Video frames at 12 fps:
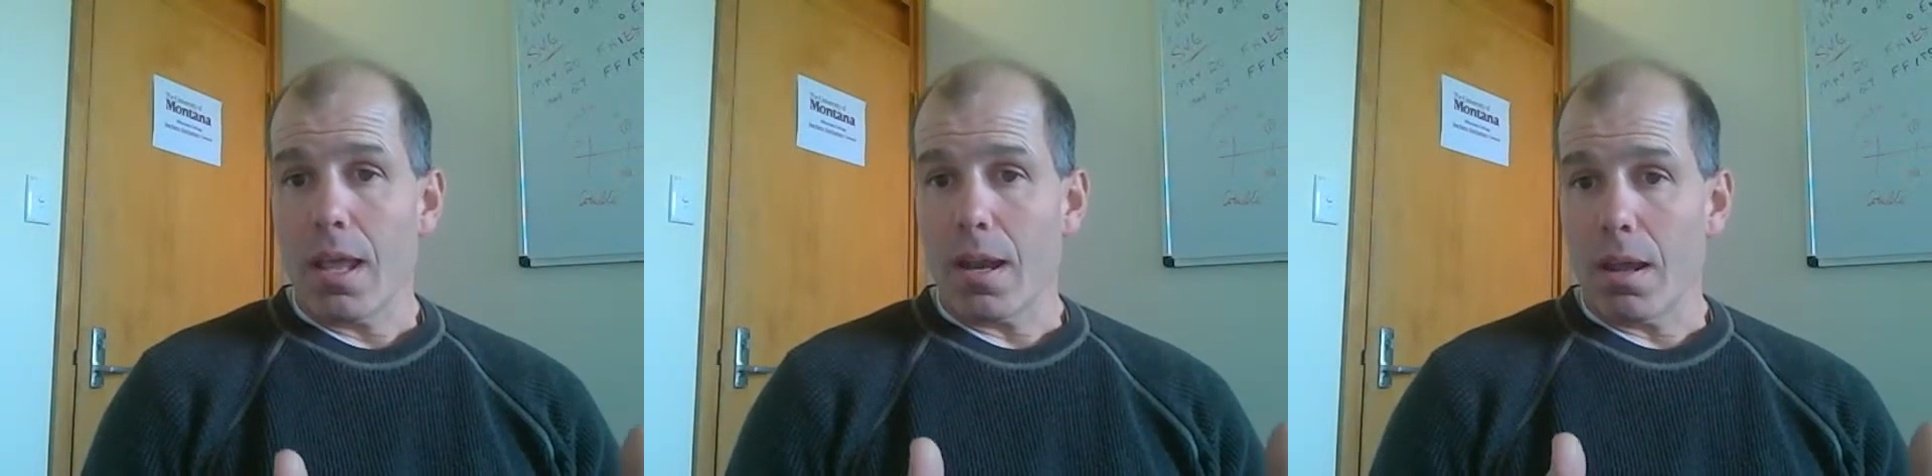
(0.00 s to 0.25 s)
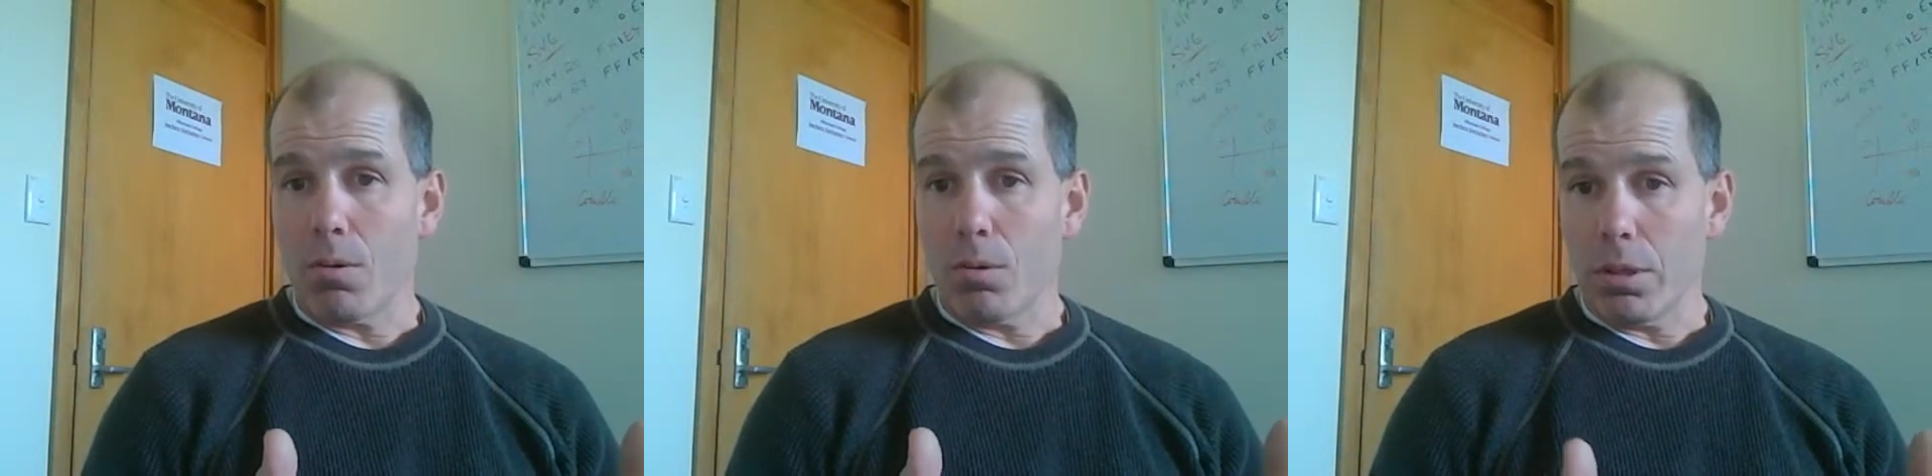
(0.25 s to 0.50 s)

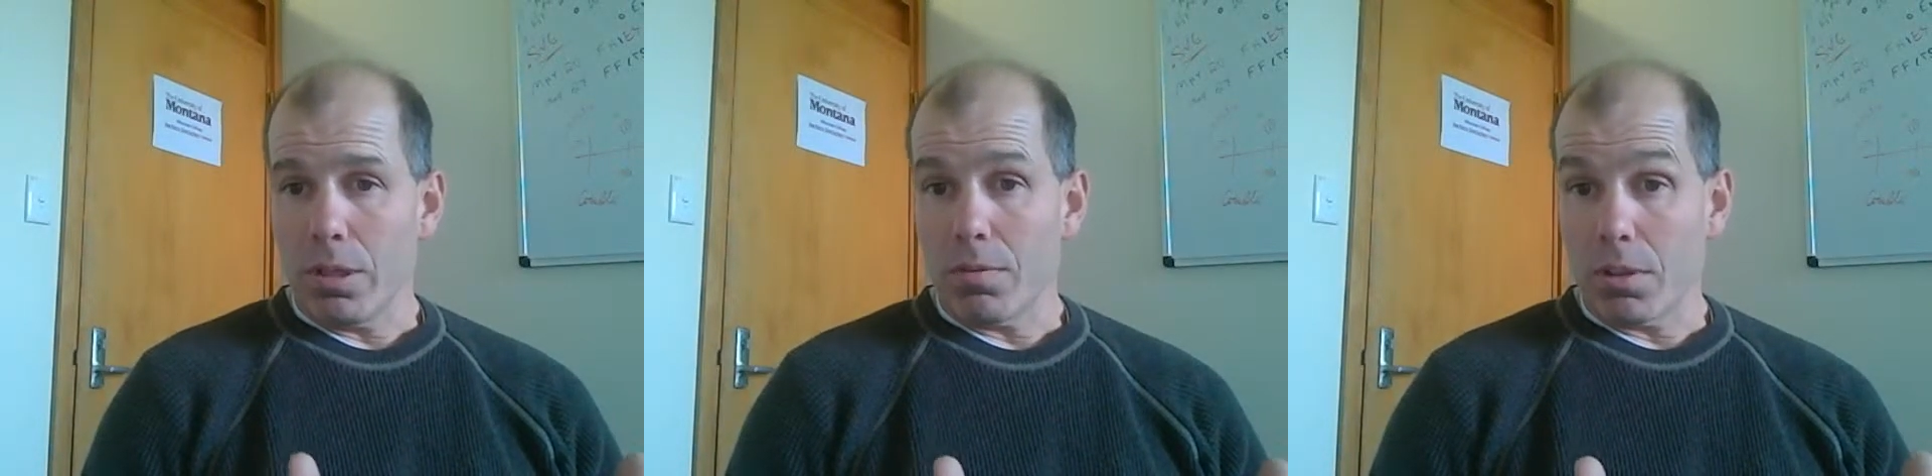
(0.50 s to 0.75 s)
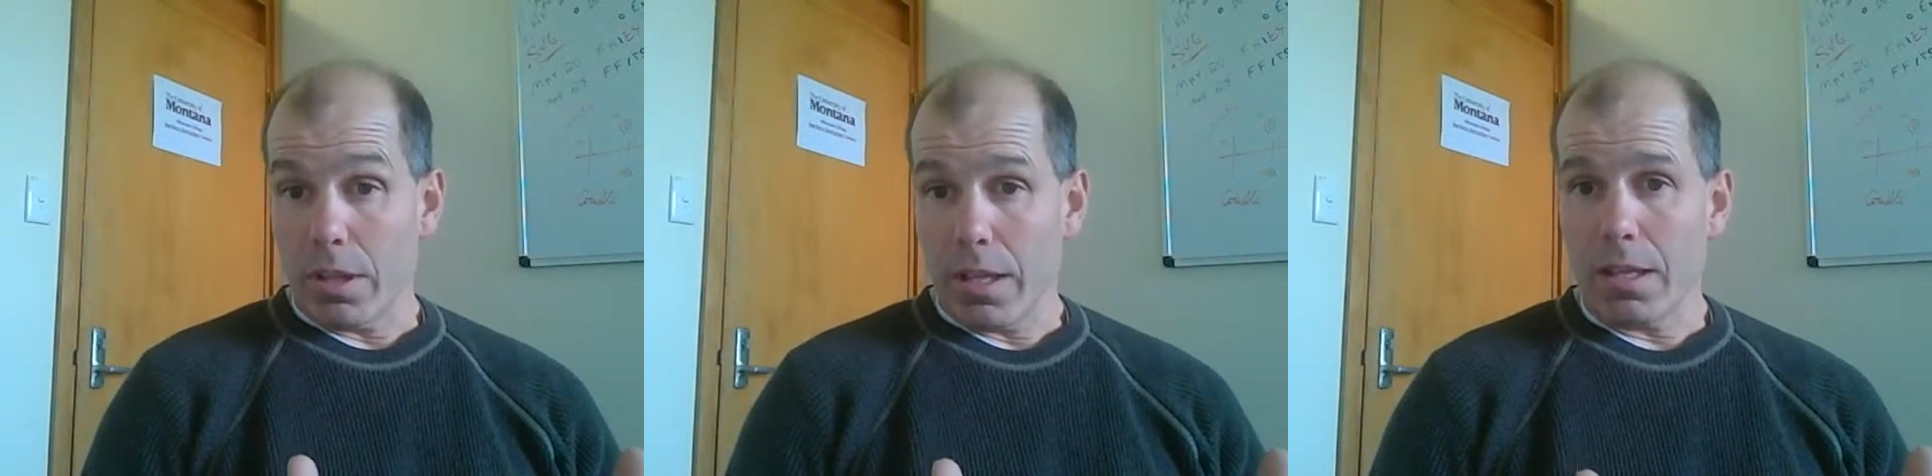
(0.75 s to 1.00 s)
and I will leave
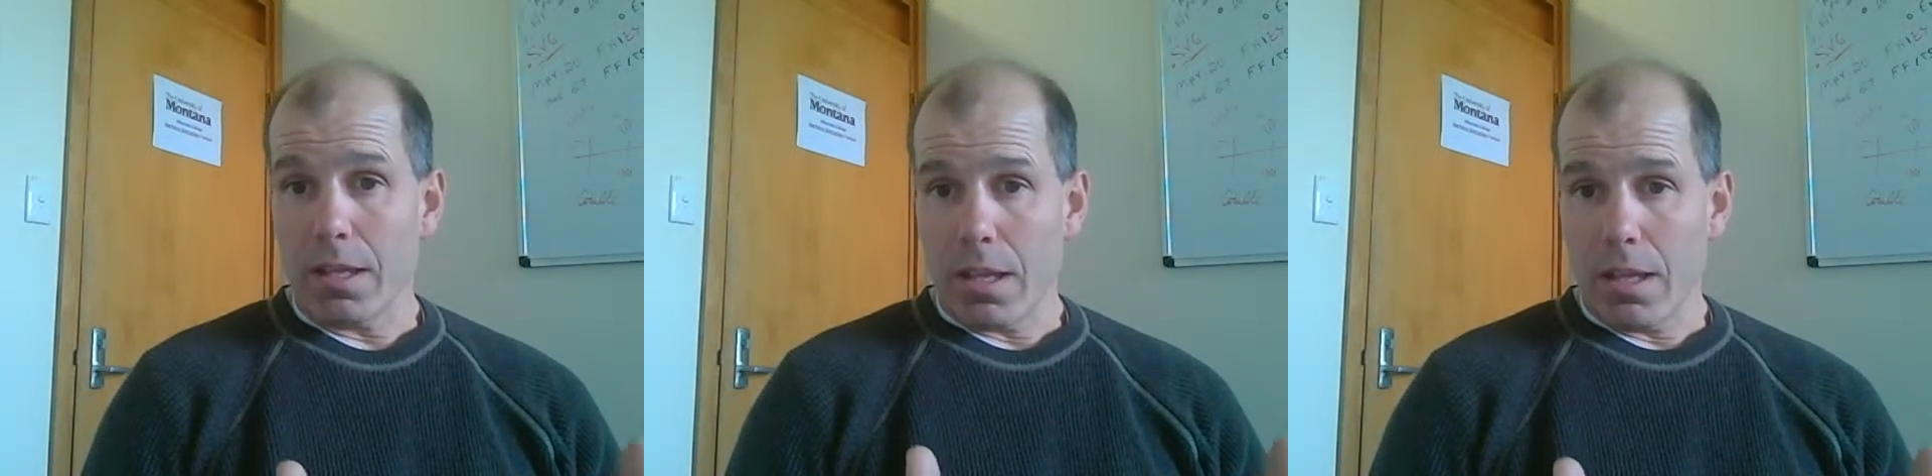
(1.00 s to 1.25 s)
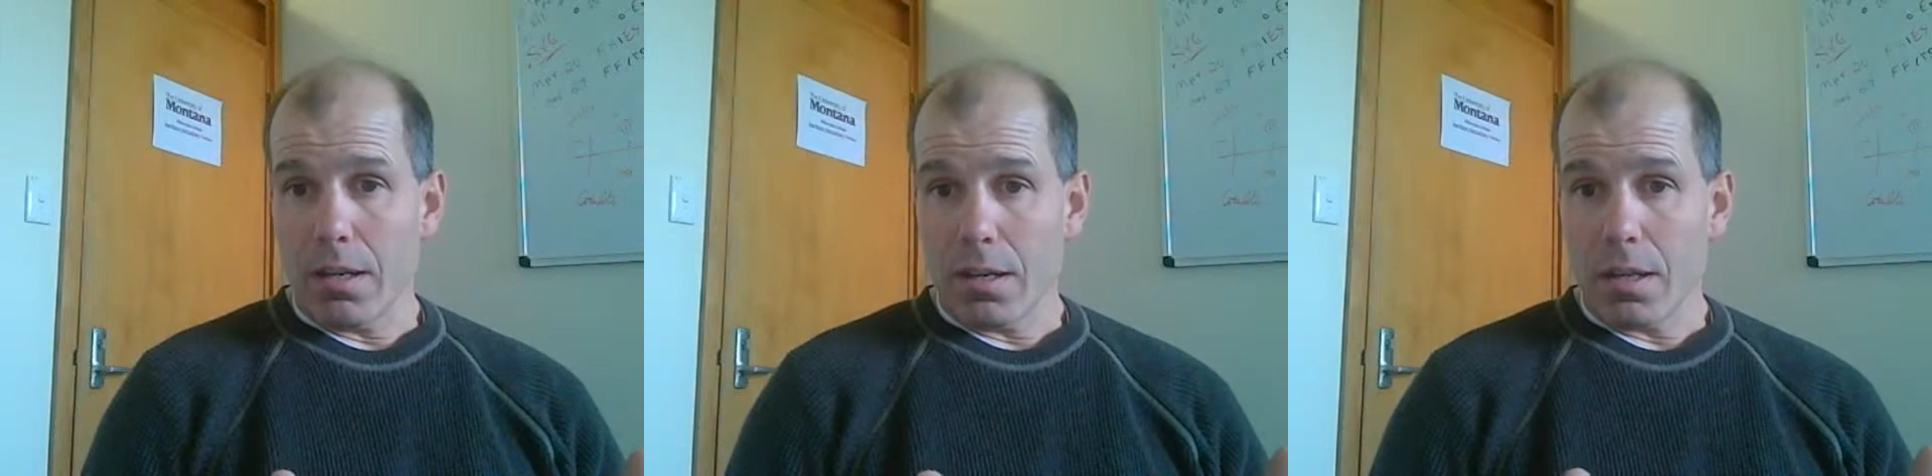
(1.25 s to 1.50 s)
a link
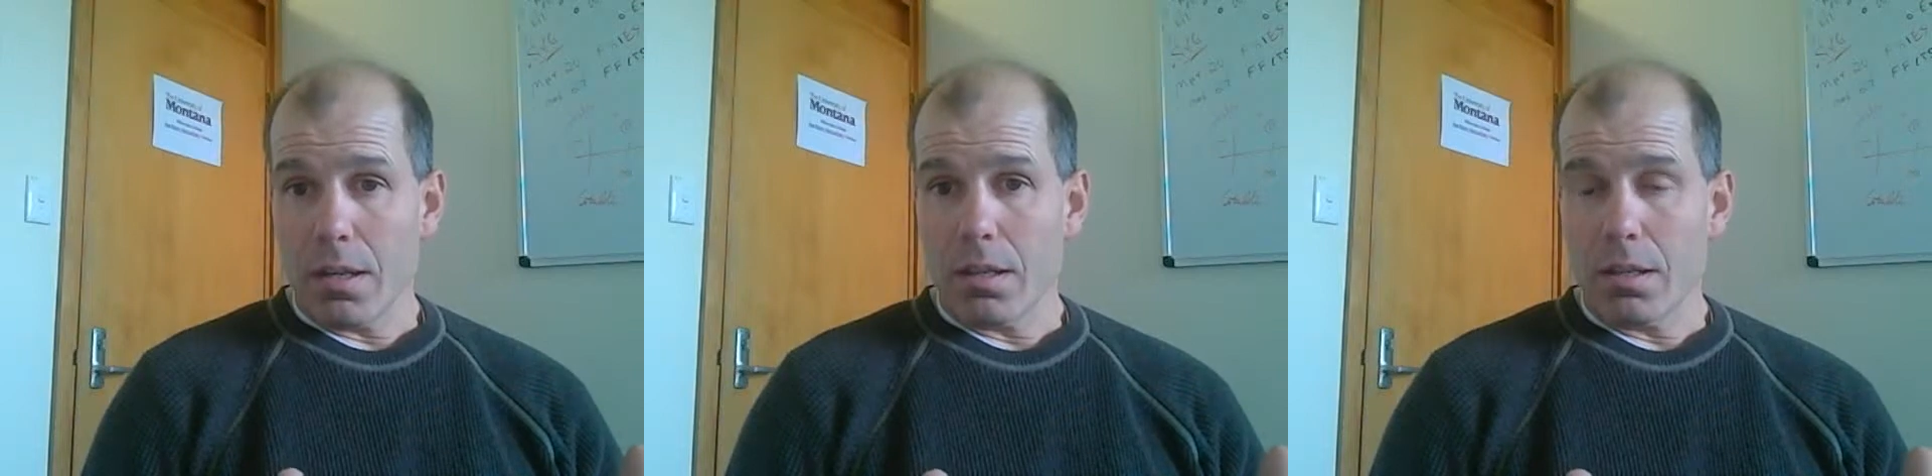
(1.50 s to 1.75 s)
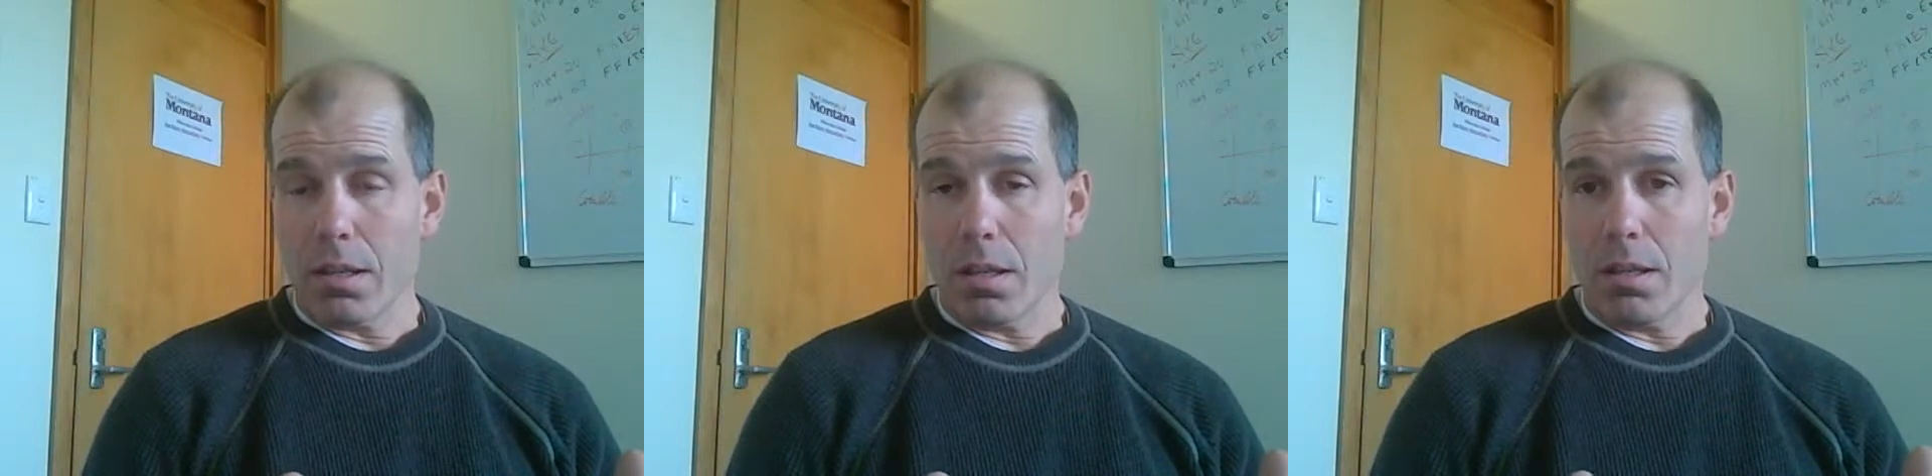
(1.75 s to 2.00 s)
in
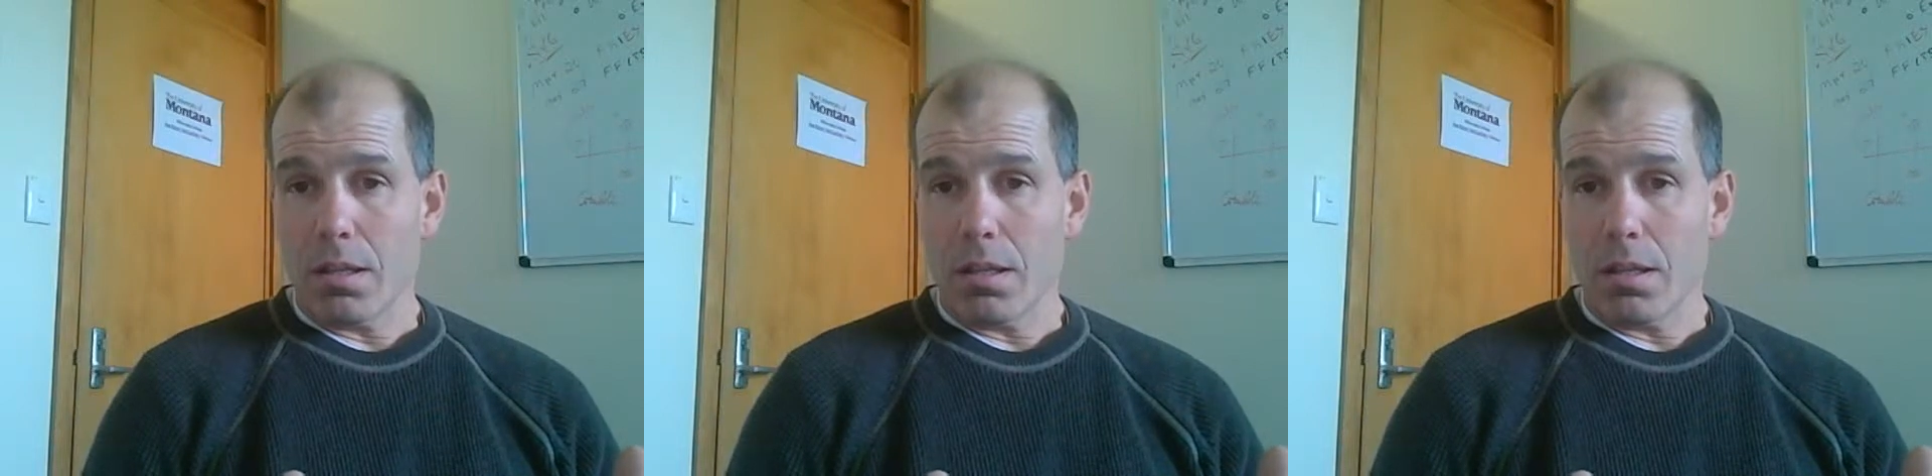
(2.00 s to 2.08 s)
the